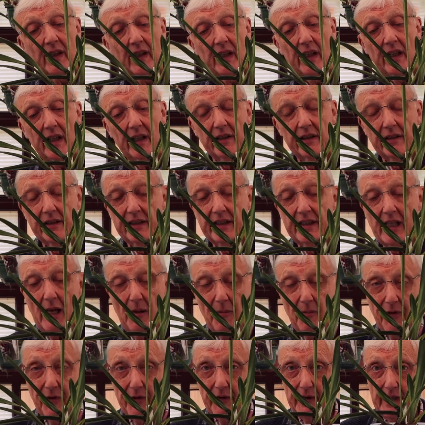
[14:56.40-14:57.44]
and I kept
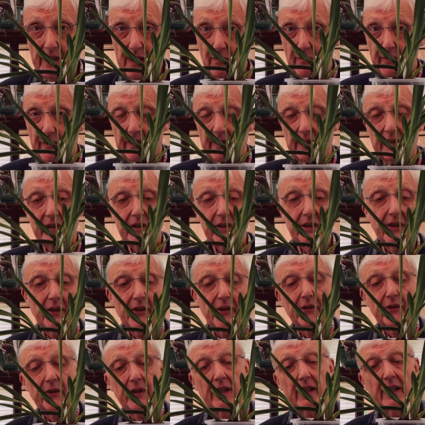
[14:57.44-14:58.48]
3, and because I got
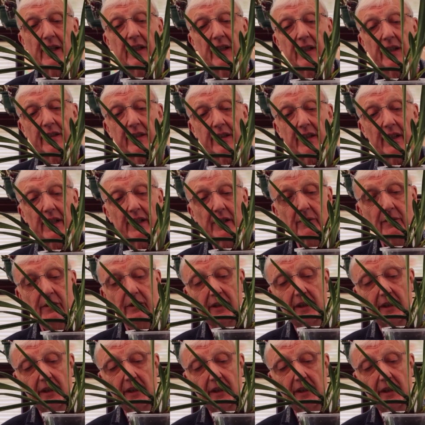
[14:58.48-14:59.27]
3 in, as I say, they were